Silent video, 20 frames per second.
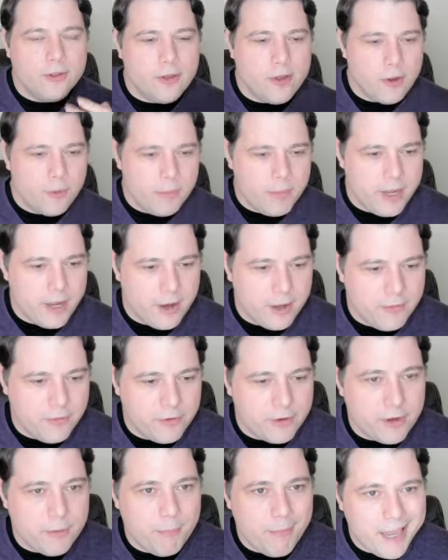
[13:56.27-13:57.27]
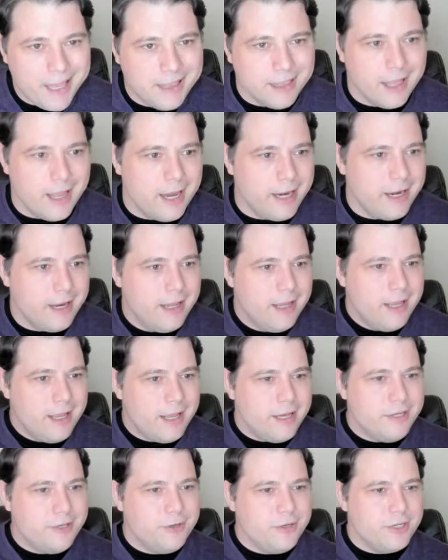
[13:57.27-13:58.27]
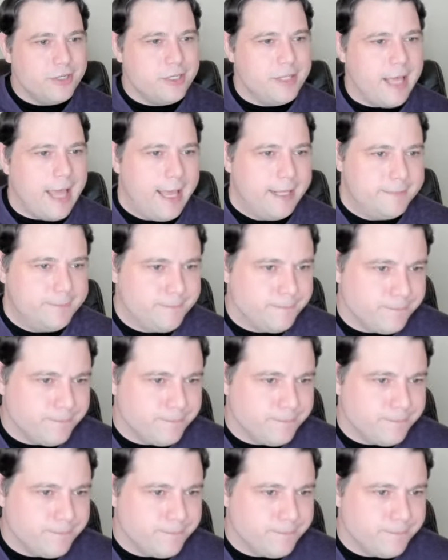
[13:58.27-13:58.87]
Combi on the command line and do just that.